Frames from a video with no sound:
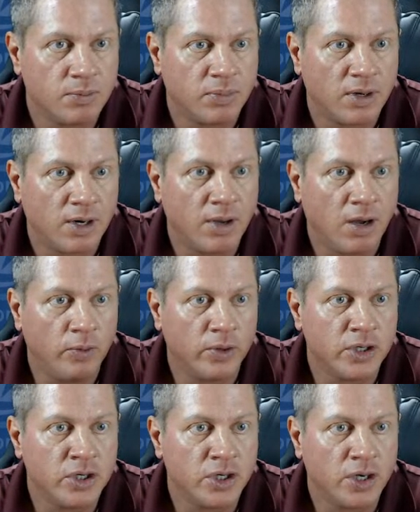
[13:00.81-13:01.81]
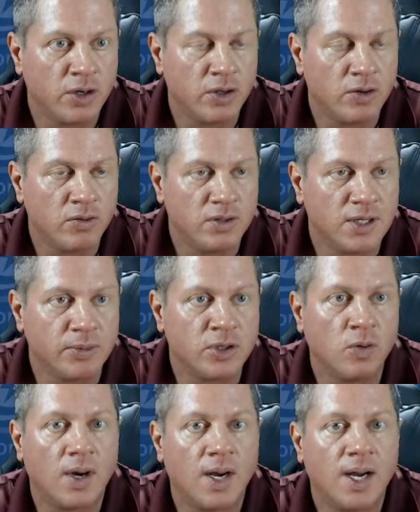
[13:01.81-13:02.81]
probably all I want to show you.
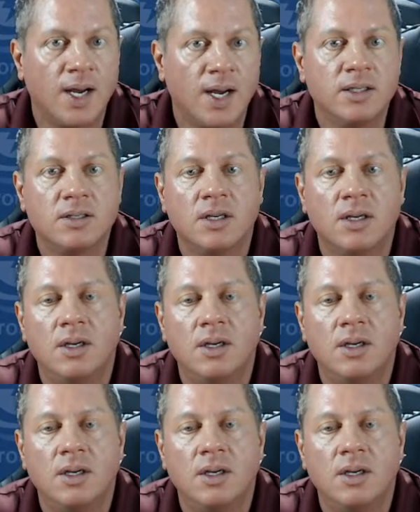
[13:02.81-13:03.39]
Temperature-wise,